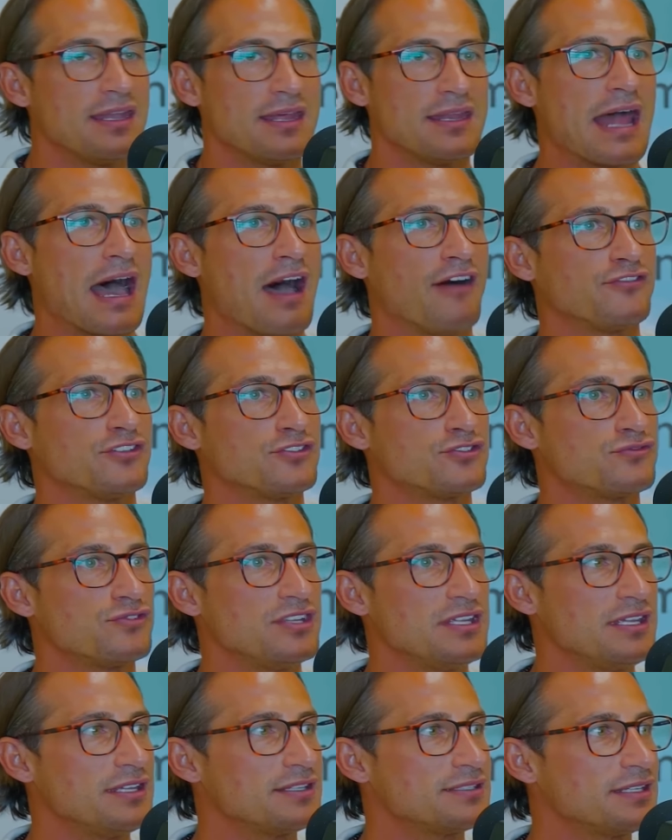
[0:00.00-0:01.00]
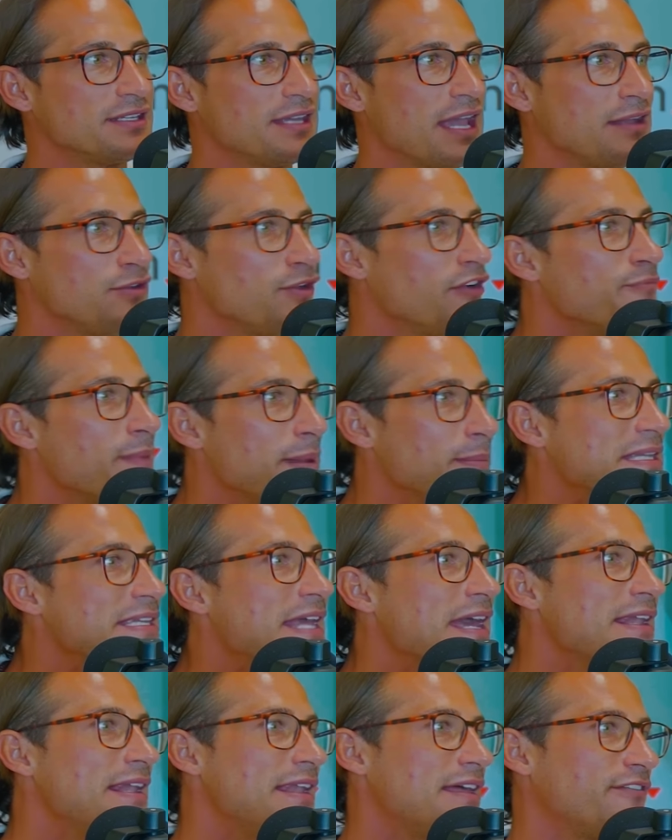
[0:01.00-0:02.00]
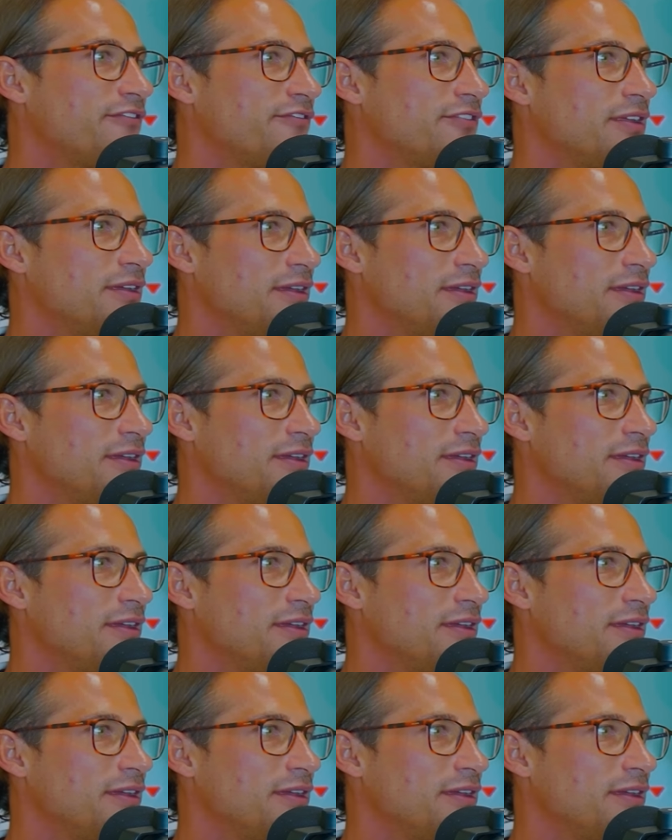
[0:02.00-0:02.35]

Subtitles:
And then after 3 years again, you have maybe 10 left.